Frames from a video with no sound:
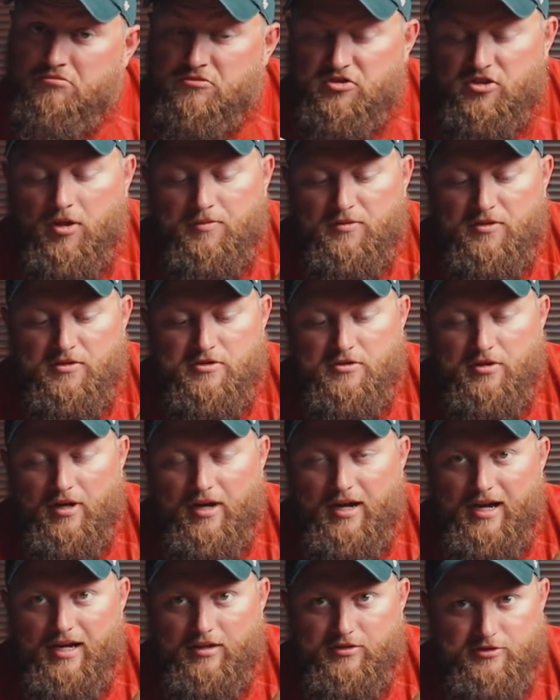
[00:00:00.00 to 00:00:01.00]
something to
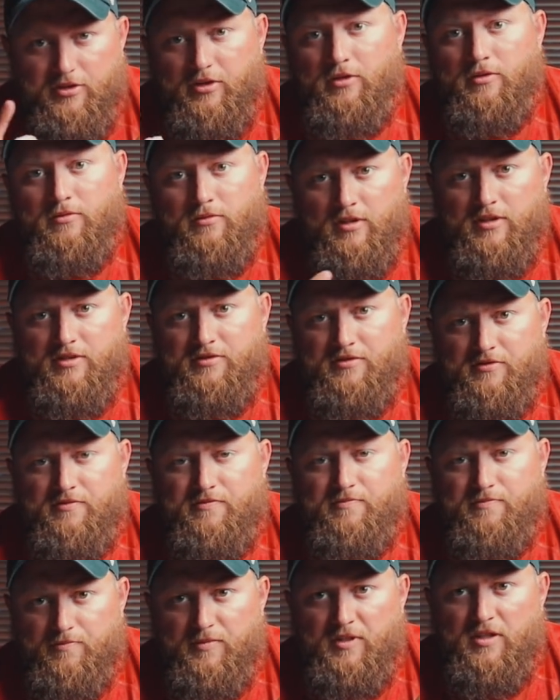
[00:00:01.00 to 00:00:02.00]
try out. So let's
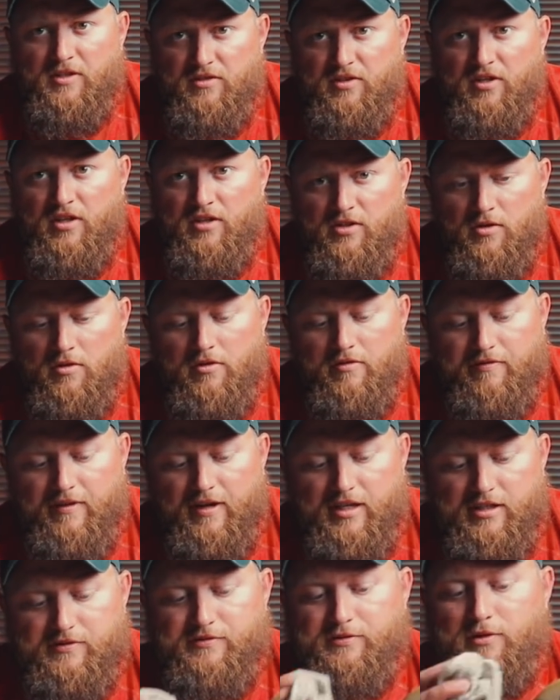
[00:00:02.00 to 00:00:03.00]
continue the
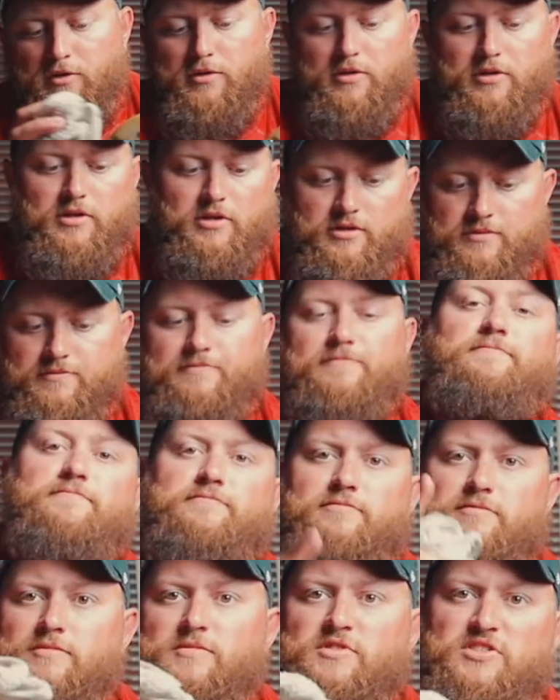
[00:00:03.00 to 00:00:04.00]
fast forward.
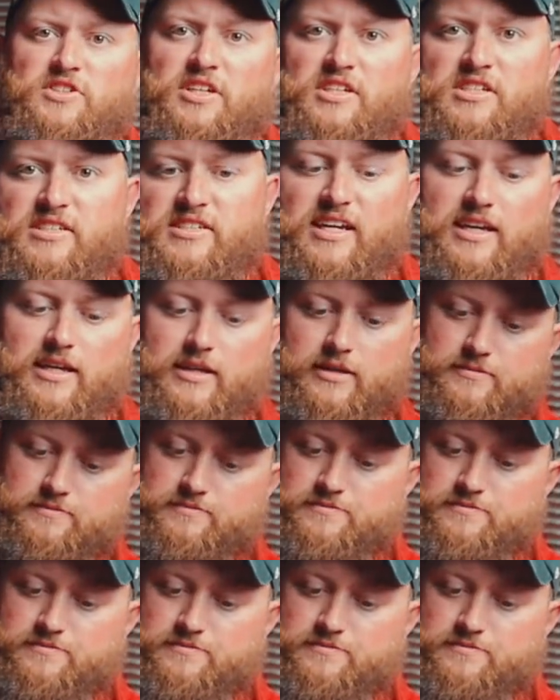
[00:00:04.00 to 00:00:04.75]
See you in a second.